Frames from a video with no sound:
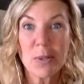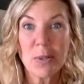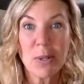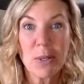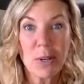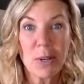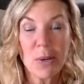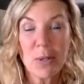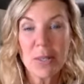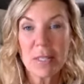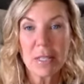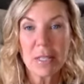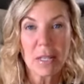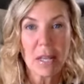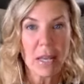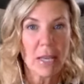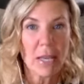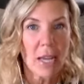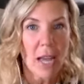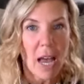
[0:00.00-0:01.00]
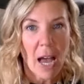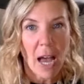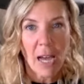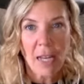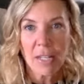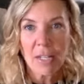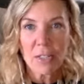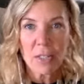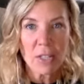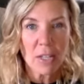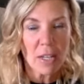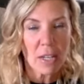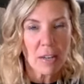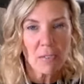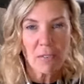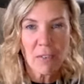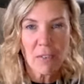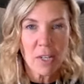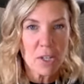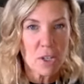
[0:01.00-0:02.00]
Is it like, I need to like
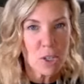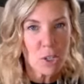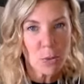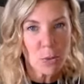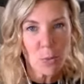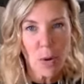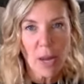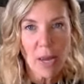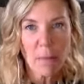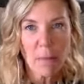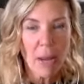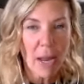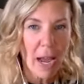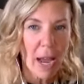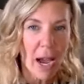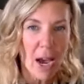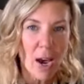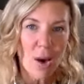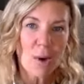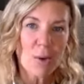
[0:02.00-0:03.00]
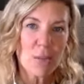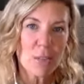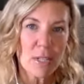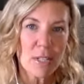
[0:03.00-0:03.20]
feng shui my house.